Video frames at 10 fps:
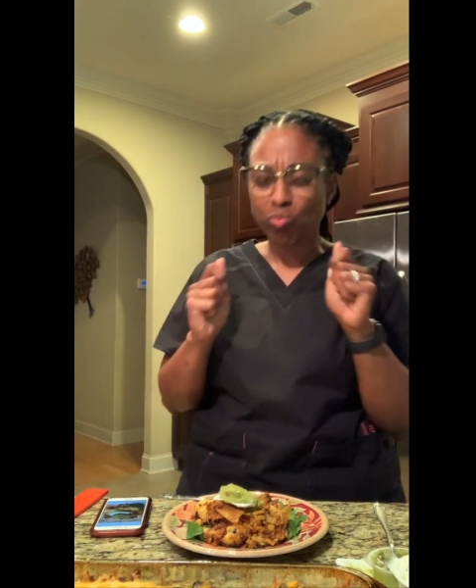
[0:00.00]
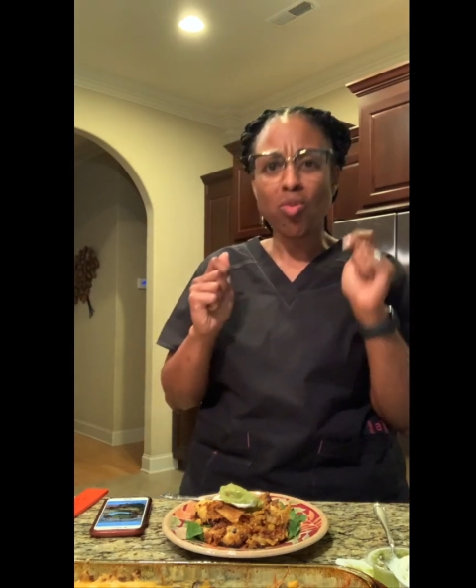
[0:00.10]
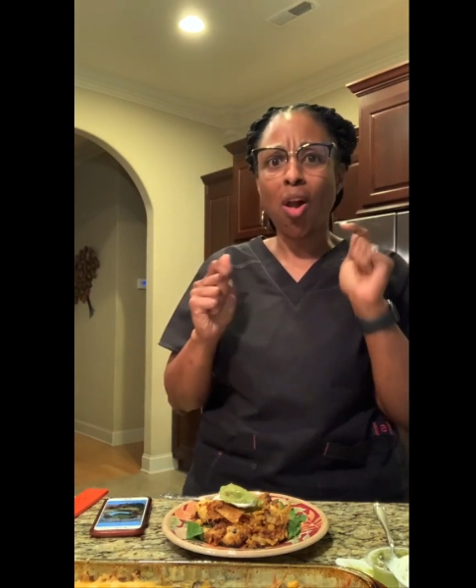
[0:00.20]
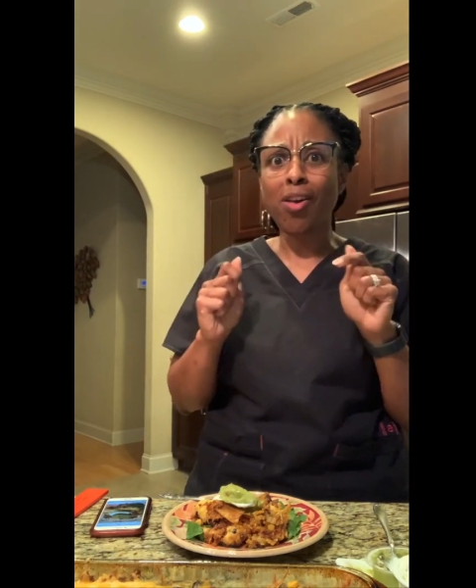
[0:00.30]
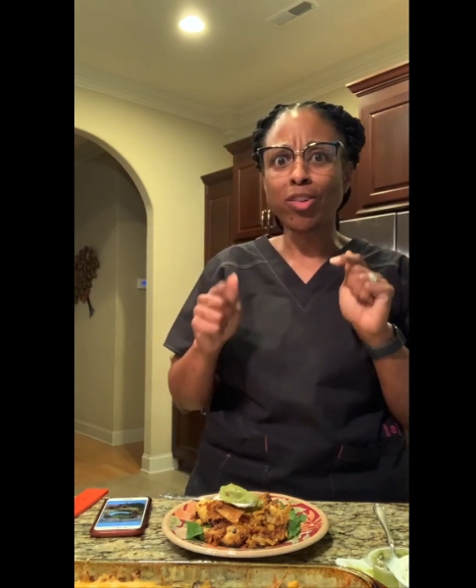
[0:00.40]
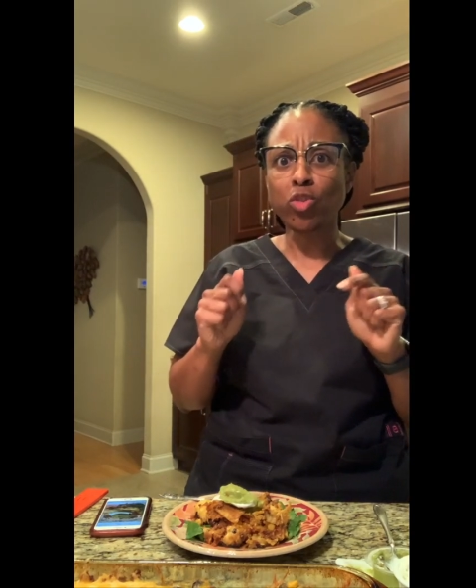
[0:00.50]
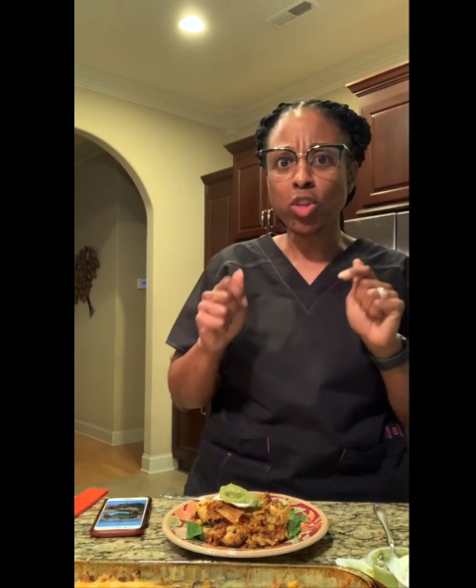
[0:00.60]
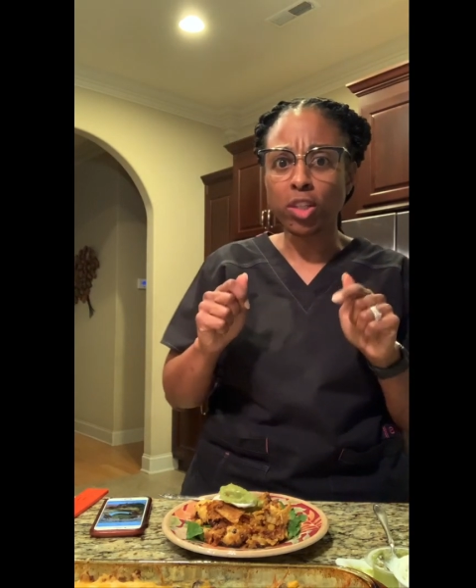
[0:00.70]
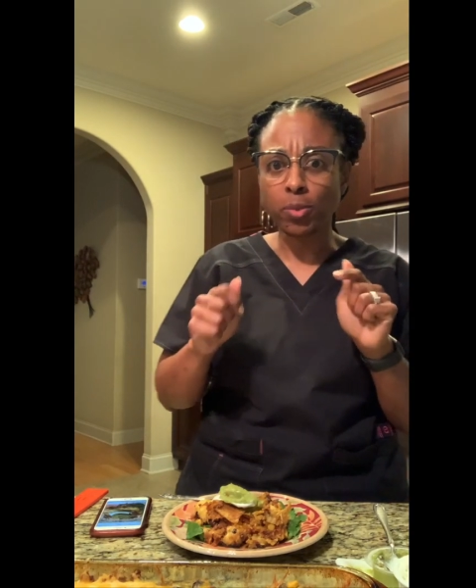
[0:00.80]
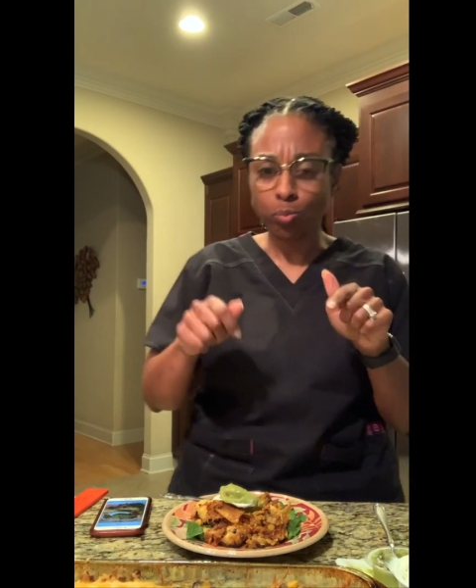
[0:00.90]
That is
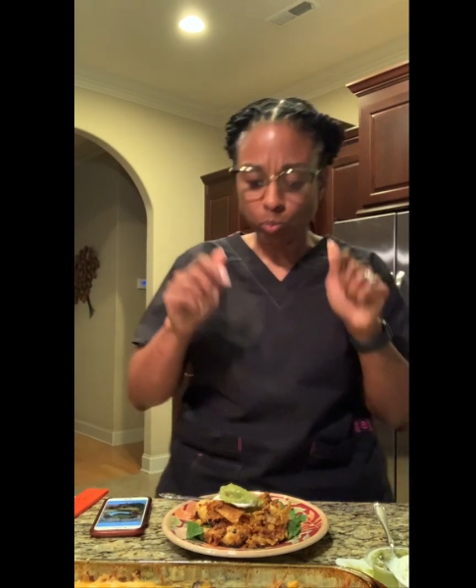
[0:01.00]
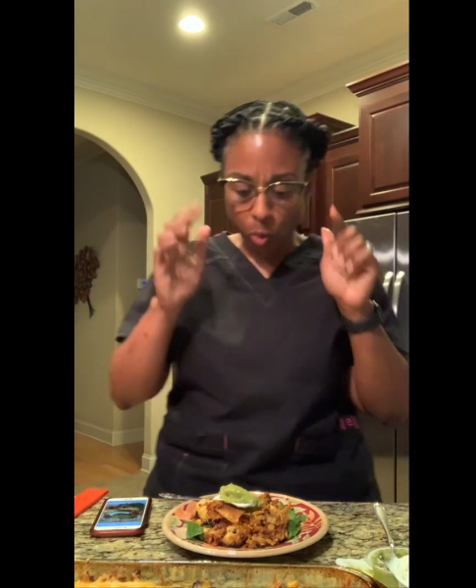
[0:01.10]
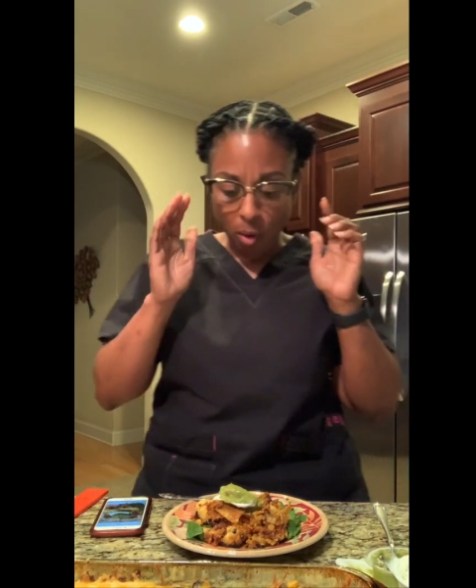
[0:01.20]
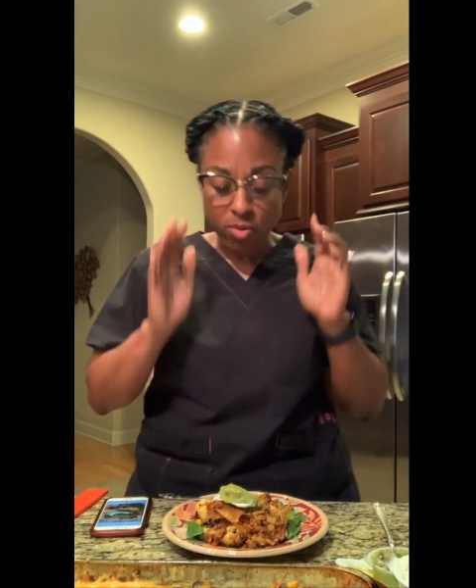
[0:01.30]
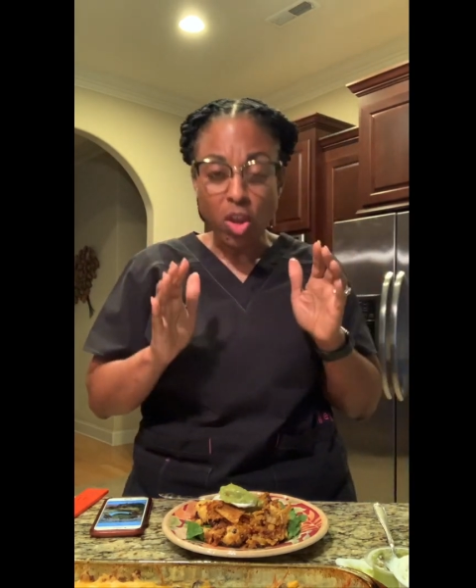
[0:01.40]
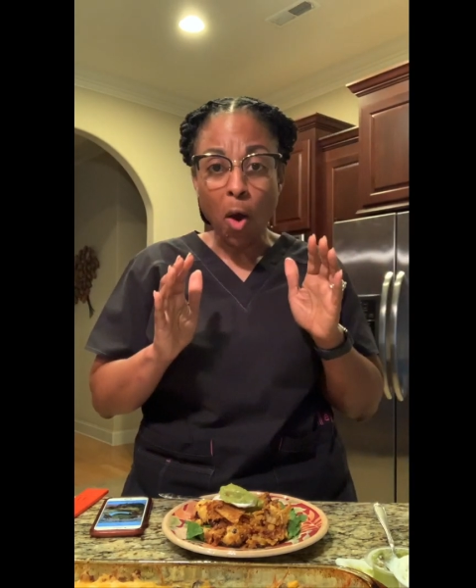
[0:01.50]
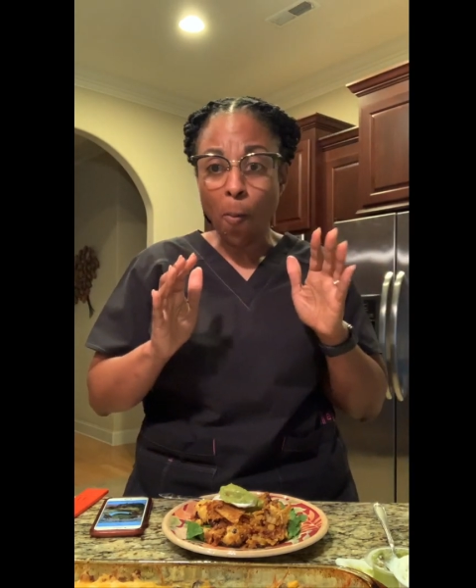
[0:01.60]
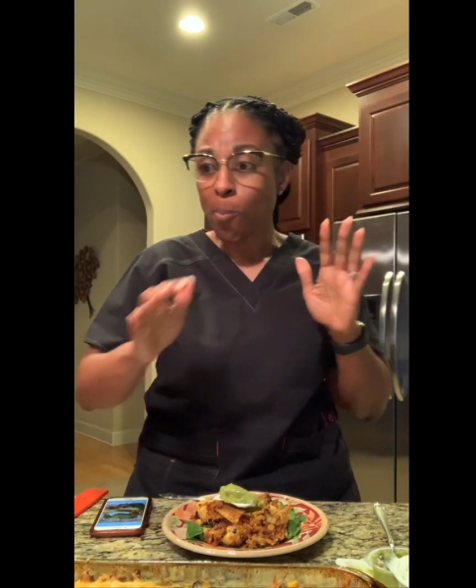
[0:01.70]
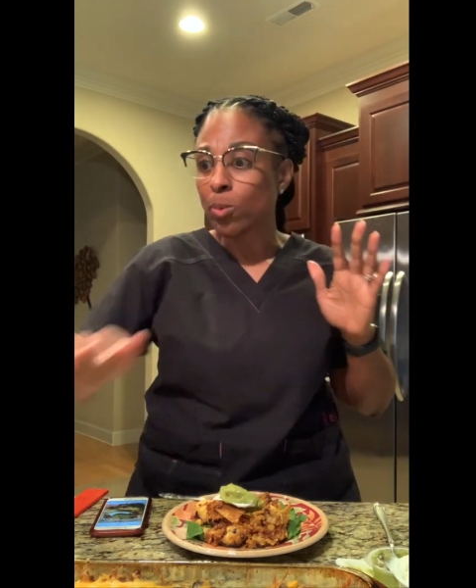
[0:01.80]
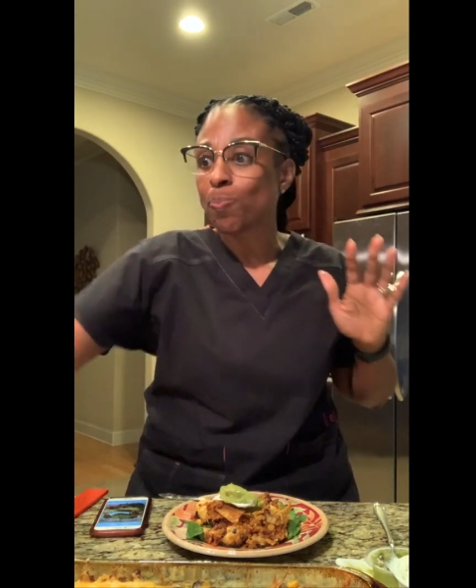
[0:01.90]
good.
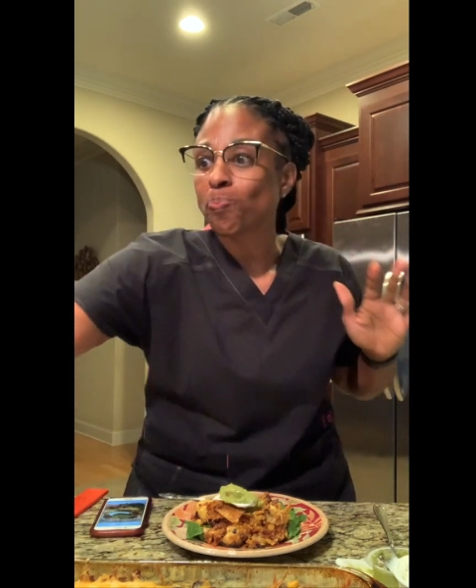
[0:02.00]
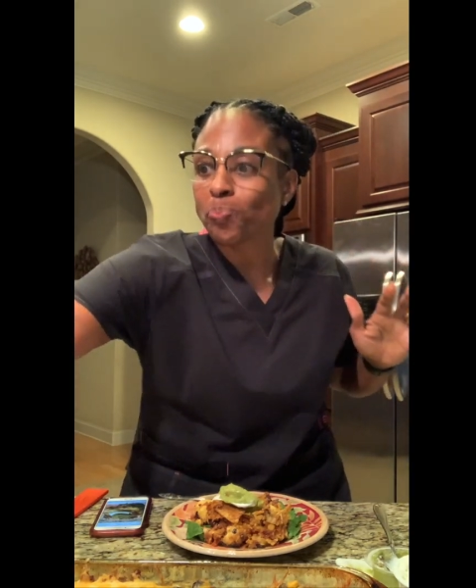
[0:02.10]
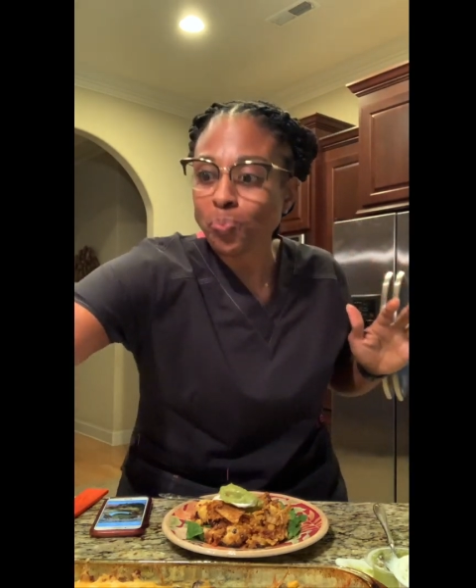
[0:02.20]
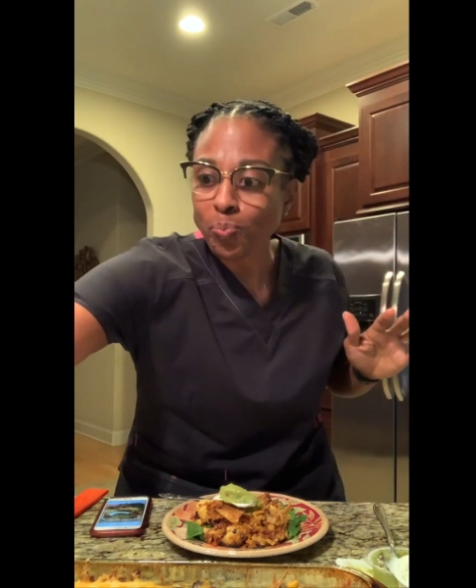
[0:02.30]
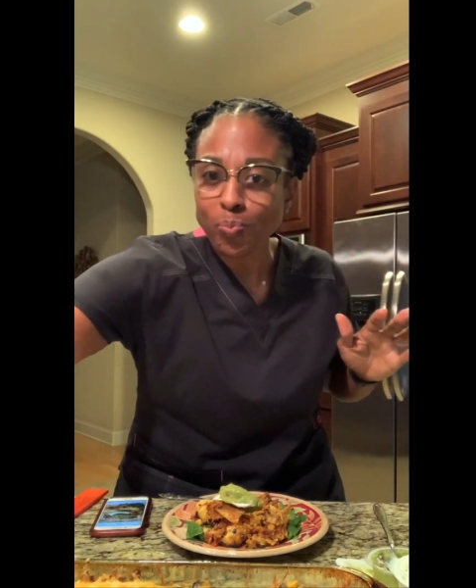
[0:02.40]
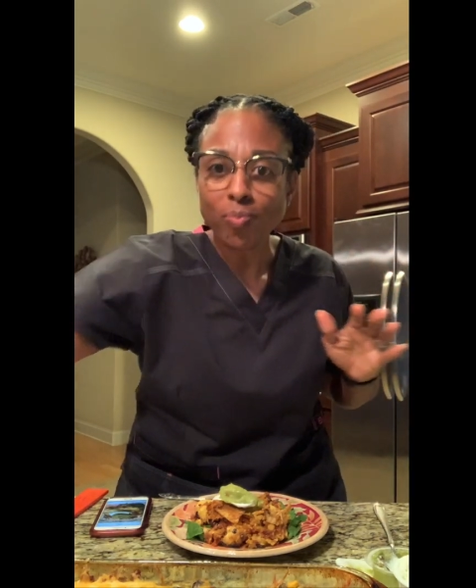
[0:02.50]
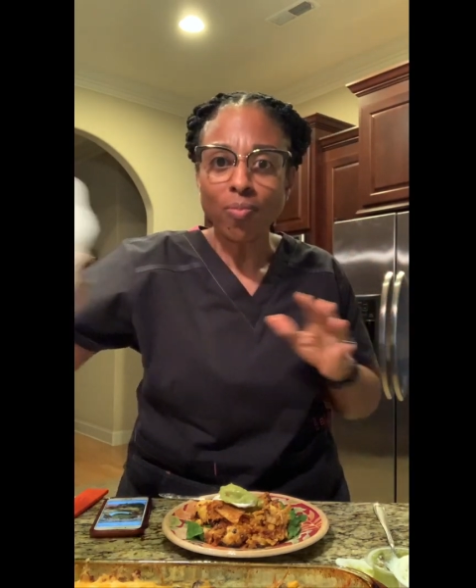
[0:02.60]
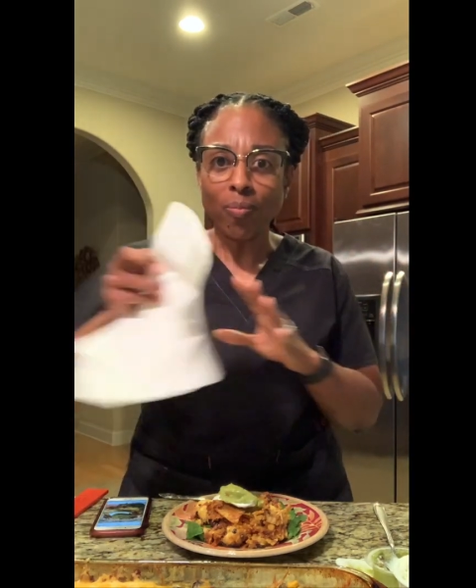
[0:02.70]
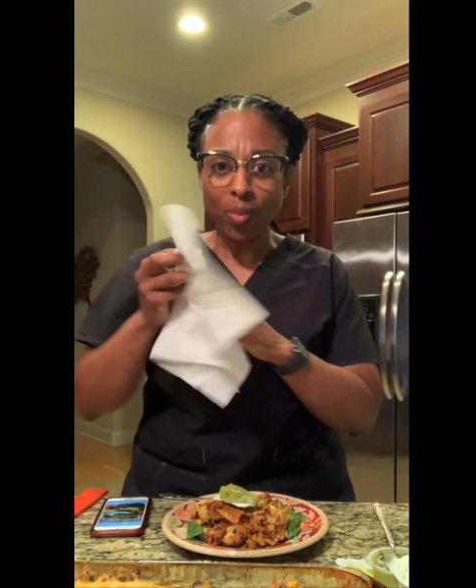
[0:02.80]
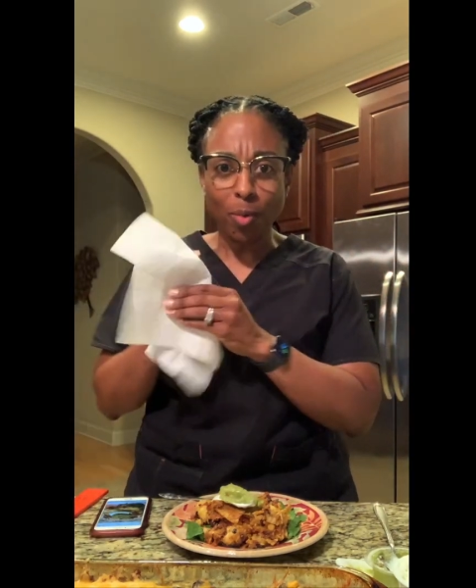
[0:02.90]
So,
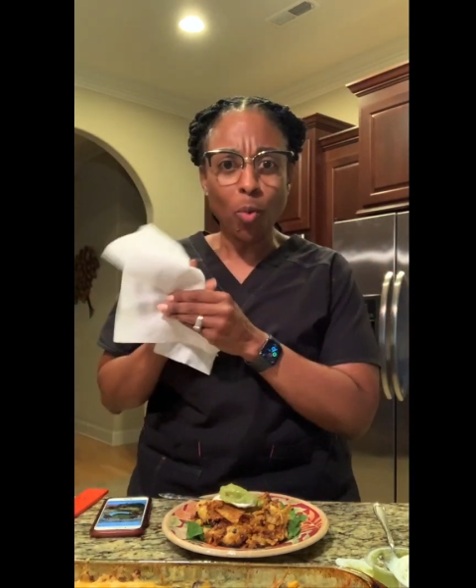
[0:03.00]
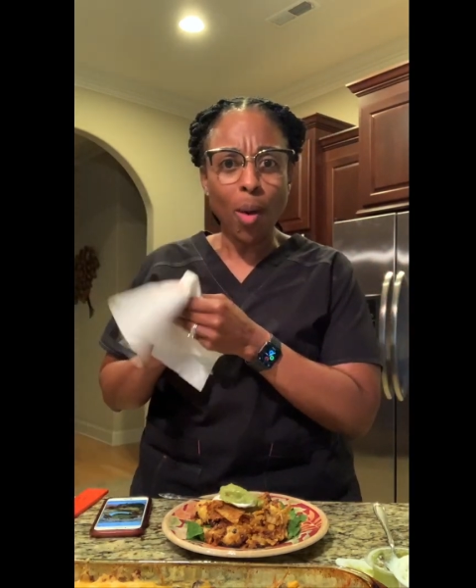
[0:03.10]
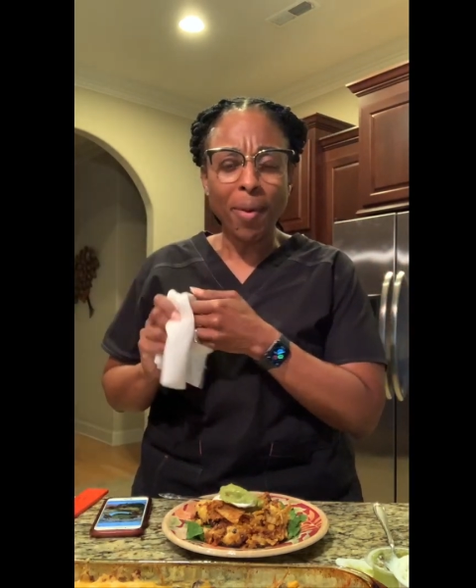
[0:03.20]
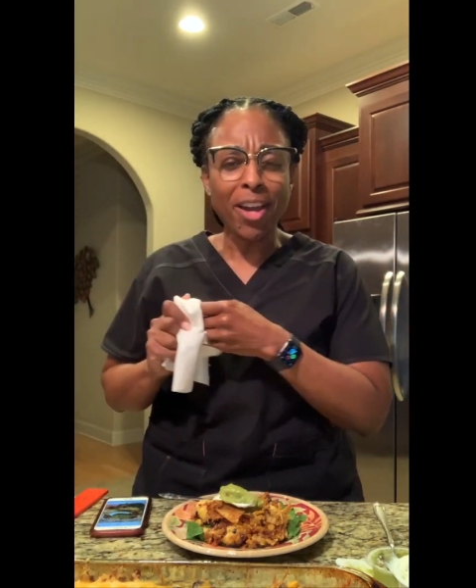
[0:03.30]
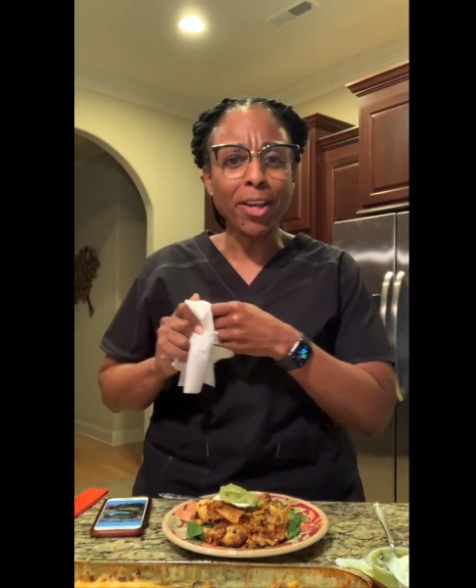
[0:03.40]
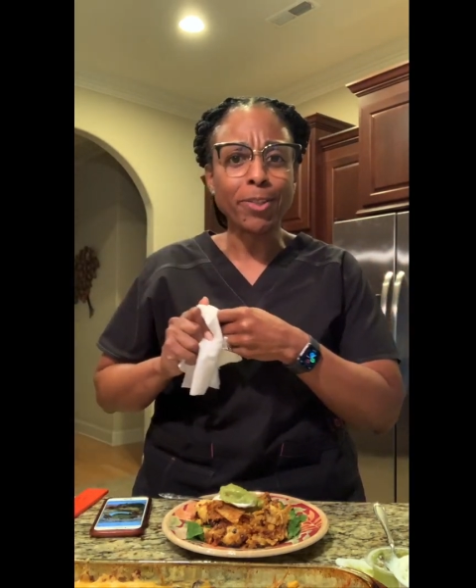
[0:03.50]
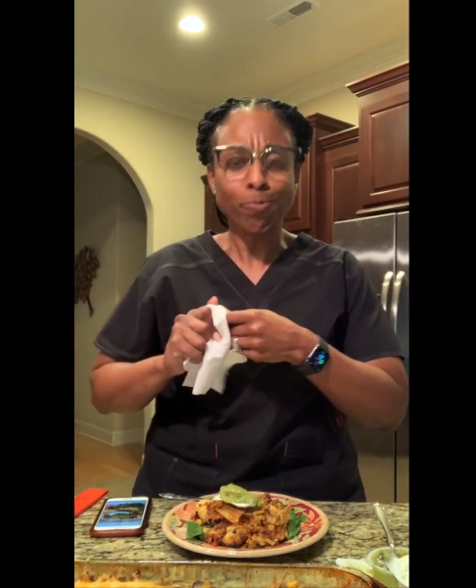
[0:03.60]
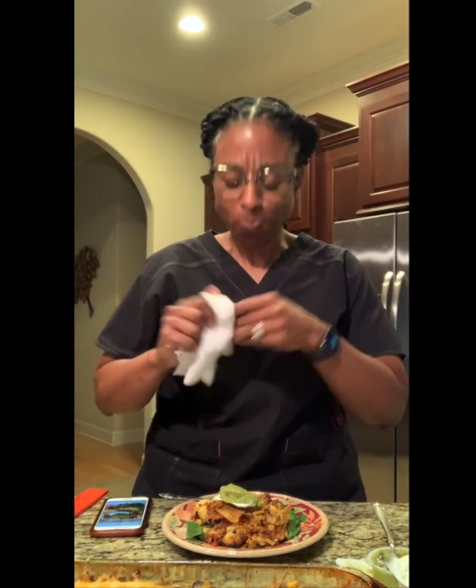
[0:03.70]
what the ham.